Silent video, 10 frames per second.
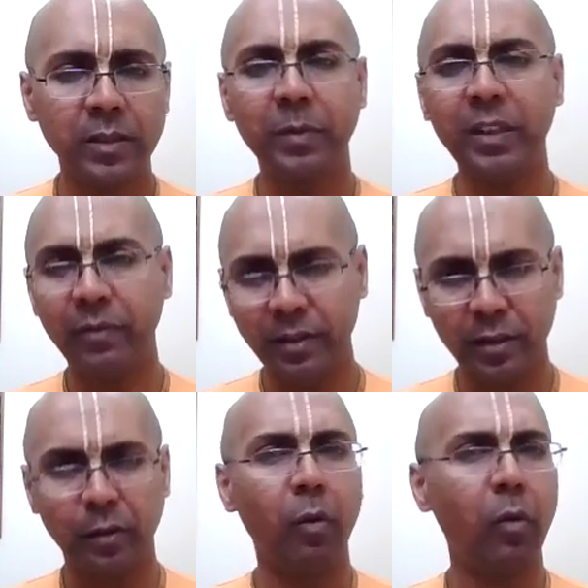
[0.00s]
Is
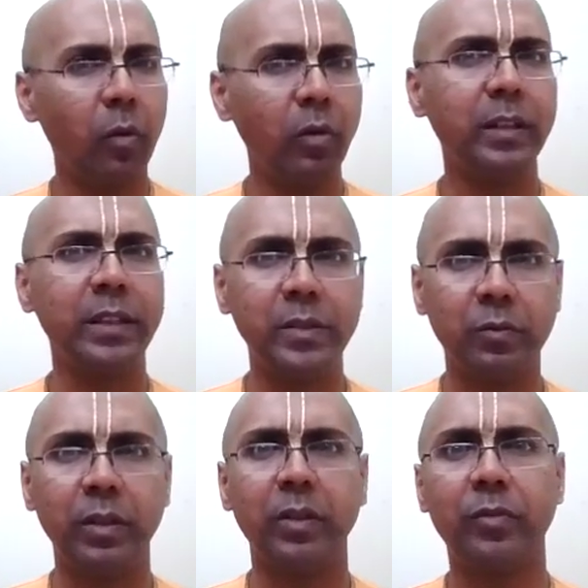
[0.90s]
manifesting all these
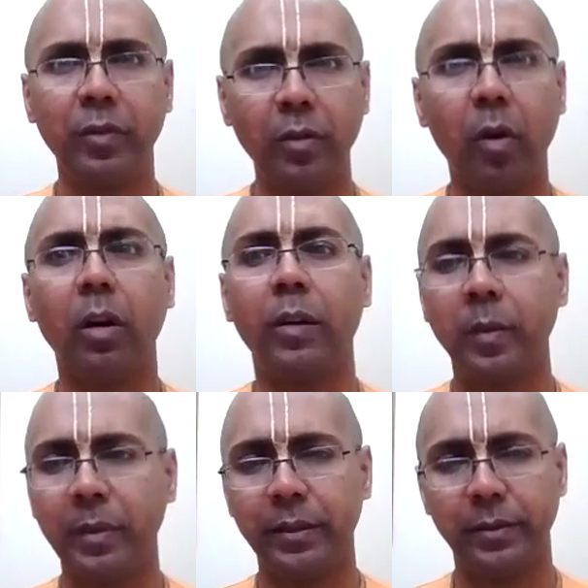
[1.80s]
wonderful parts.
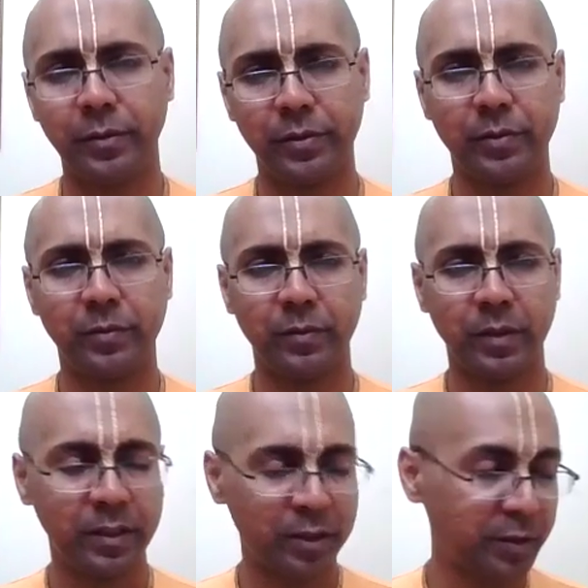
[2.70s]

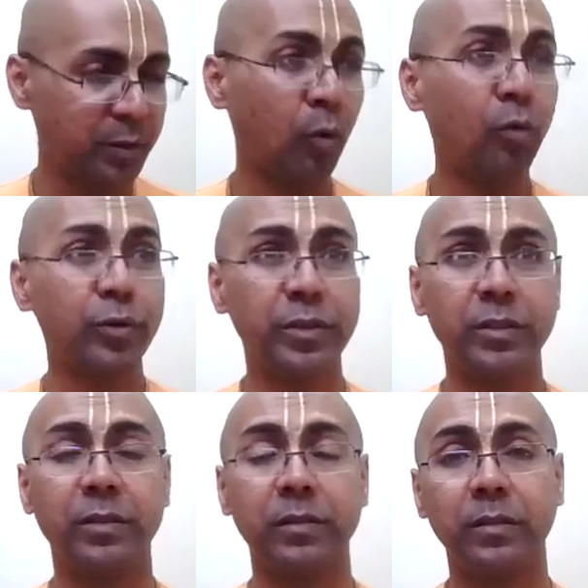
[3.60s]
She is
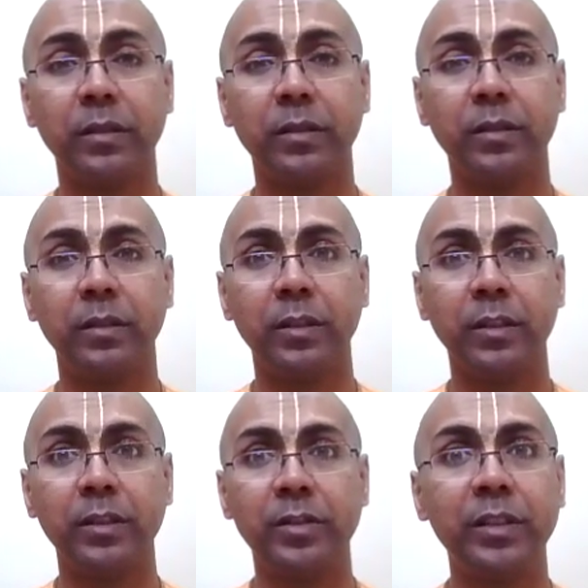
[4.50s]
ocean.
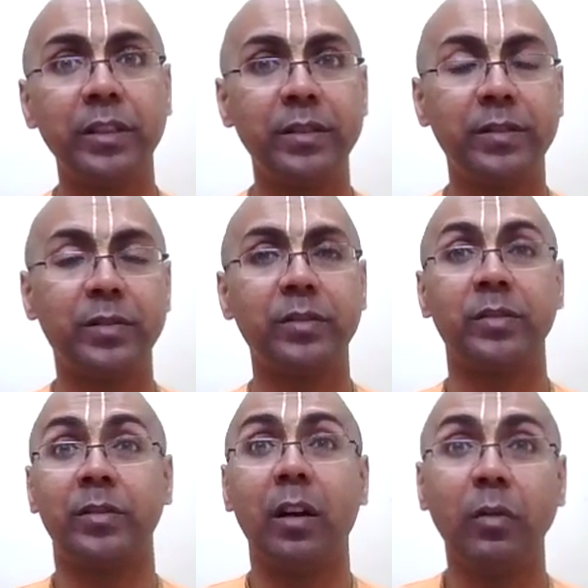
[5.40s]
She is
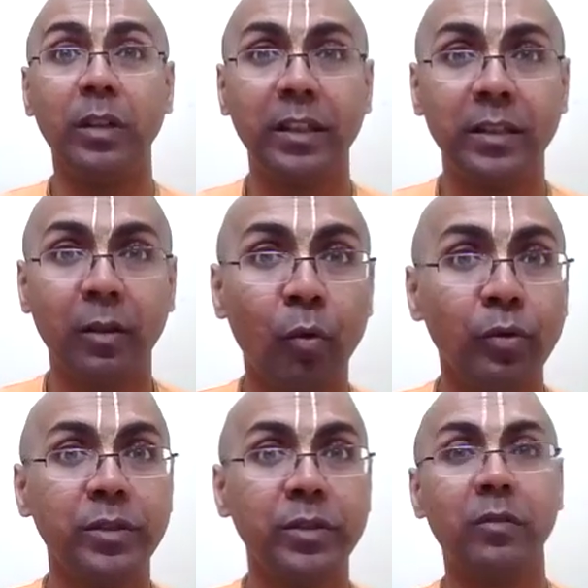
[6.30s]
drowning in the
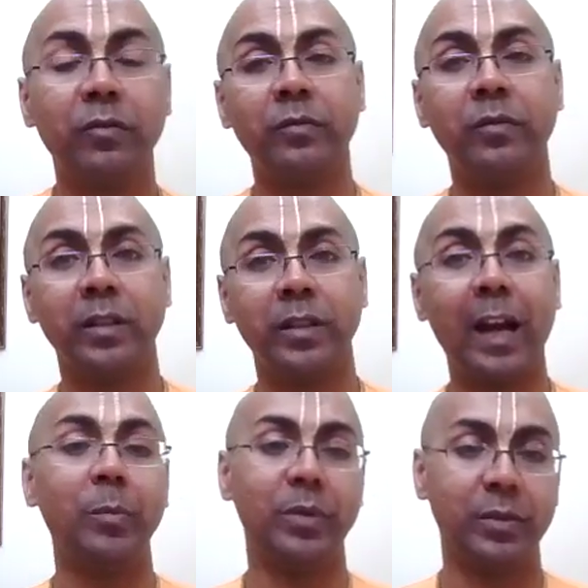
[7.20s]
ocean of
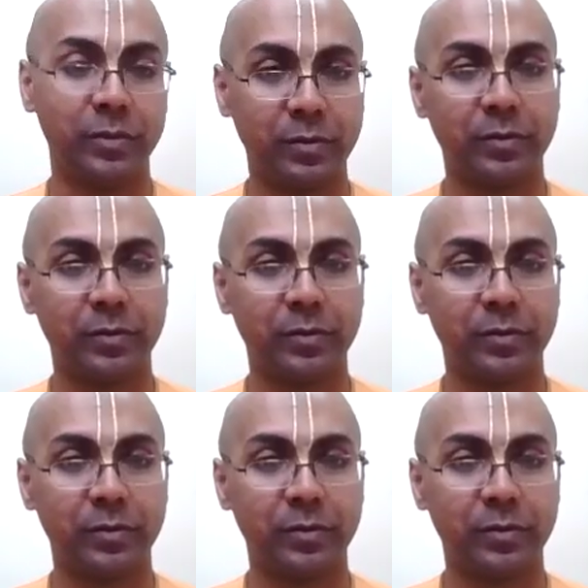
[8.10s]
happiness.